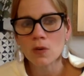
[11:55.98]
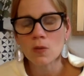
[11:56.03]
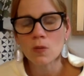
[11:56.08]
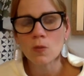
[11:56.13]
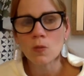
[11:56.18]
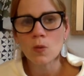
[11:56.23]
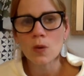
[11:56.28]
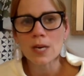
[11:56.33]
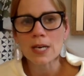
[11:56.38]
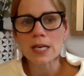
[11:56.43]

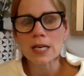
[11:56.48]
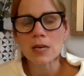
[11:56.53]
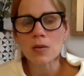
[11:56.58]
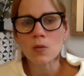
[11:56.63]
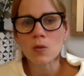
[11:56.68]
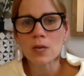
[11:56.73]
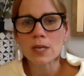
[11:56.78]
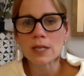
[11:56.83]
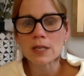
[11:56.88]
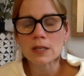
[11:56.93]
what
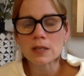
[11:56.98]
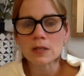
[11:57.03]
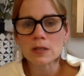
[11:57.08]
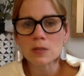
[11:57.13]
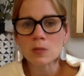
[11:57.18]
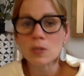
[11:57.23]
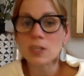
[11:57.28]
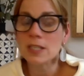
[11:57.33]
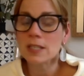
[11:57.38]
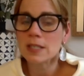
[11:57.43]

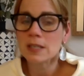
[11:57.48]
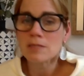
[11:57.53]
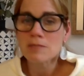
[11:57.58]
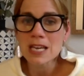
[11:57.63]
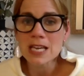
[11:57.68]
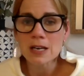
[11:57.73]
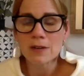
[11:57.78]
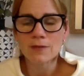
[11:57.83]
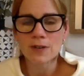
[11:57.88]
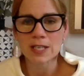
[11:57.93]
does it
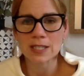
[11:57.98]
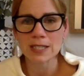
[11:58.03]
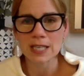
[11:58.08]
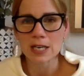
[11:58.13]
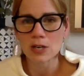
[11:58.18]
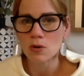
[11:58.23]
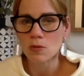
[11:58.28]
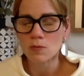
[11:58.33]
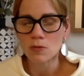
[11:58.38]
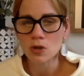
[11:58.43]
mean if I say
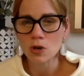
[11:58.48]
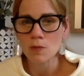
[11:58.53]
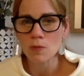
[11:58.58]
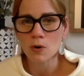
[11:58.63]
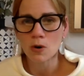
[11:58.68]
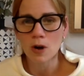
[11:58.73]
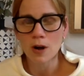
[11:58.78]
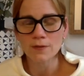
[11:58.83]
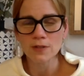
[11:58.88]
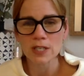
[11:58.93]
no
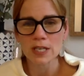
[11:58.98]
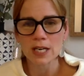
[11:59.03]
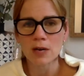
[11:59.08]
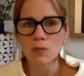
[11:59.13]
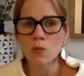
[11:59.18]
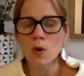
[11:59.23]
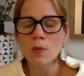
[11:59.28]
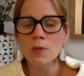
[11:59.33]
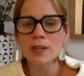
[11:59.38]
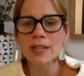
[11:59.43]
more often? And
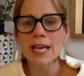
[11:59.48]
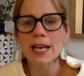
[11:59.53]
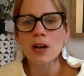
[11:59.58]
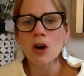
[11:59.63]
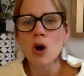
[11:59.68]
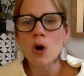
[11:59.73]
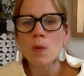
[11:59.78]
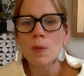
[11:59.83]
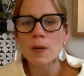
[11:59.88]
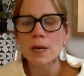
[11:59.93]
what would that
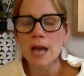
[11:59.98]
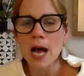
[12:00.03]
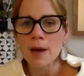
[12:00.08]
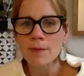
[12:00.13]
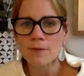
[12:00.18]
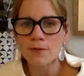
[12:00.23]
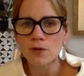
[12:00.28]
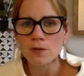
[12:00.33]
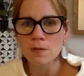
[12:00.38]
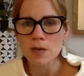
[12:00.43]
open up
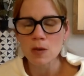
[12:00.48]
for me?